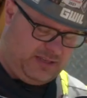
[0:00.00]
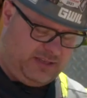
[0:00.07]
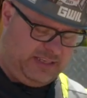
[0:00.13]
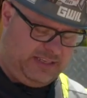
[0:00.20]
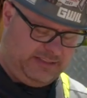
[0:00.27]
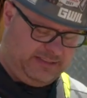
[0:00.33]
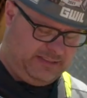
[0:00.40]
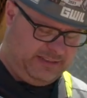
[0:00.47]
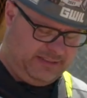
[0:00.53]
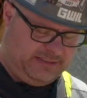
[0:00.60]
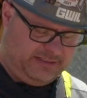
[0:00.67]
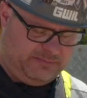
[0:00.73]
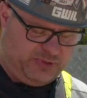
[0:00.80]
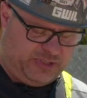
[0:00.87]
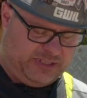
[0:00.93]
These slings
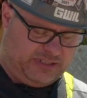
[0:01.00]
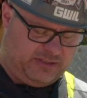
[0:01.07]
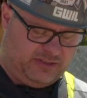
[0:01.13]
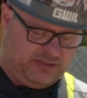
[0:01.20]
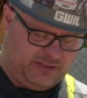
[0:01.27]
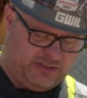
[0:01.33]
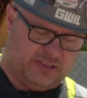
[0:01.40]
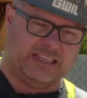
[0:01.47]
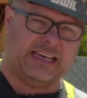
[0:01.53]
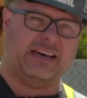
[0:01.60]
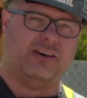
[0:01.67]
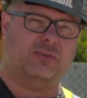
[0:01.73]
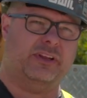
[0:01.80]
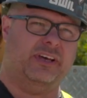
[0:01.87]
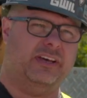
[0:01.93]
in particular, you're
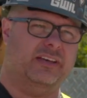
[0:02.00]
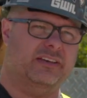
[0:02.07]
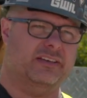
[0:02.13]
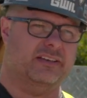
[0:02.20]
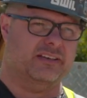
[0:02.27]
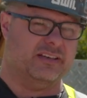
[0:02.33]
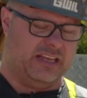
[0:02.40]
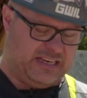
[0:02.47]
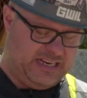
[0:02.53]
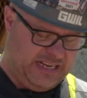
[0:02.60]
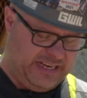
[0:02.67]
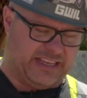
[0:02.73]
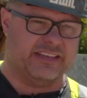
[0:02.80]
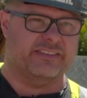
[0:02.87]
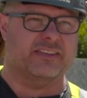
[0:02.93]
allowed a
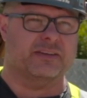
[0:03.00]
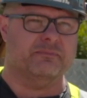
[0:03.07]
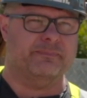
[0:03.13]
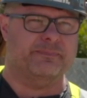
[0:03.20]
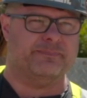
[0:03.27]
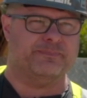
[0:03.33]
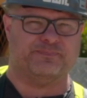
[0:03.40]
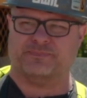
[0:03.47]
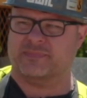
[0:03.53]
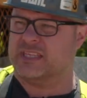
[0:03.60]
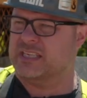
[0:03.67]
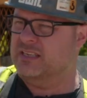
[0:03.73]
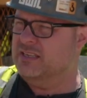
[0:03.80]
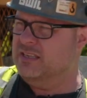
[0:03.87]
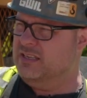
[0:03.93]
nick in them,
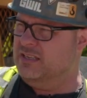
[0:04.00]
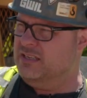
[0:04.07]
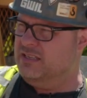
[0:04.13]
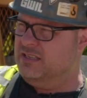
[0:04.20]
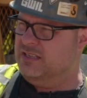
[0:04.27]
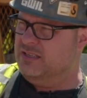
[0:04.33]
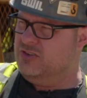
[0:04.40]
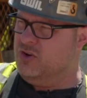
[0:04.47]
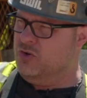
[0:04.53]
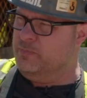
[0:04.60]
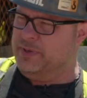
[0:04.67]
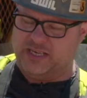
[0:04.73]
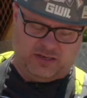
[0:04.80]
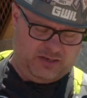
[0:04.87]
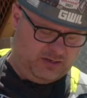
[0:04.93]
no
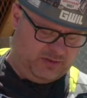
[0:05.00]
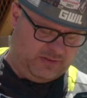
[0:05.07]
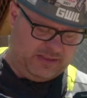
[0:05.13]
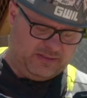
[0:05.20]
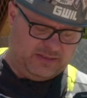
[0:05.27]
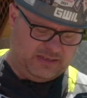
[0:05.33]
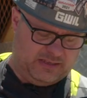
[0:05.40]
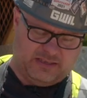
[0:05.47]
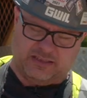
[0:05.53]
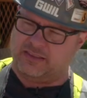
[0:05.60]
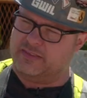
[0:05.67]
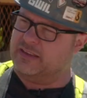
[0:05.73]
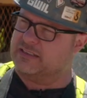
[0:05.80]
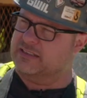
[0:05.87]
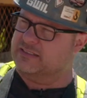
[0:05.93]
bigger than the
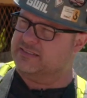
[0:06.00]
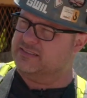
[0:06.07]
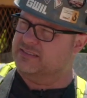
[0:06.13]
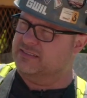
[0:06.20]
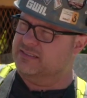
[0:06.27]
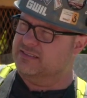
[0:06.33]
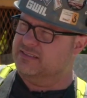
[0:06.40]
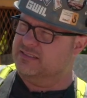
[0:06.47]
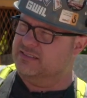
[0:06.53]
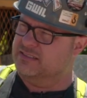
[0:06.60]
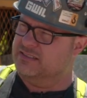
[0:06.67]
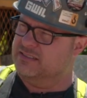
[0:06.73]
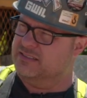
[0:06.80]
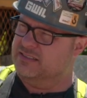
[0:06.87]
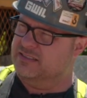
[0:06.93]
thickness.
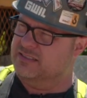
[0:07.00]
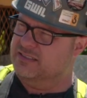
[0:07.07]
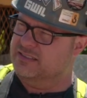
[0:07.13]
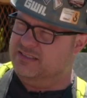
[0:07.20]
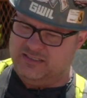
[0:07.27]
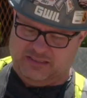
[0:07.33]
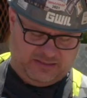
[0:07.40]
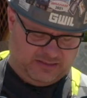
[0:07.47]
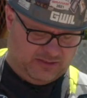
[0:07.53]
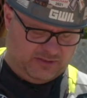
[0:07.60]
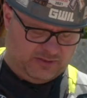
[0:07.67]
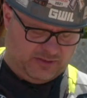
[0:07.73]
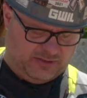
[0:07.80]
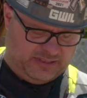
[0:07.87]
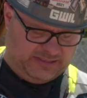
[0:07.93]
So
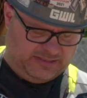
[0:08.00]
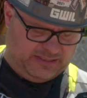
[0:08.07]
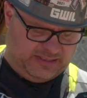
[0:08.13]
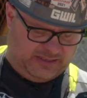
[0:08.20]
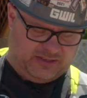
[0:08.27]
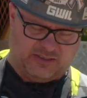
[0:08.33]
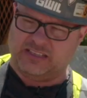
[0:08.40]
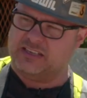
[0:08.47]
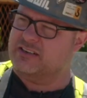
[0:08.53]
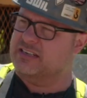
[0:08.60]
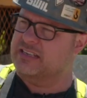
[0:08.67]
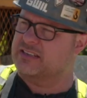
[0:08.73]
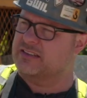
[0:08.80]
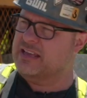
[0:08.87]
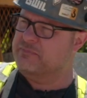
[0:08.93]
they're this thick, you're allowed a
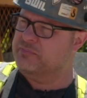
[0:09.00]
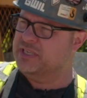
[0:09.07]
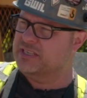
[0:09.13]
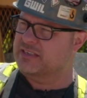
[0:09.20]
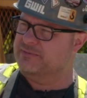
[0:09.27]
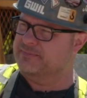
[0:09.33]
nick that big.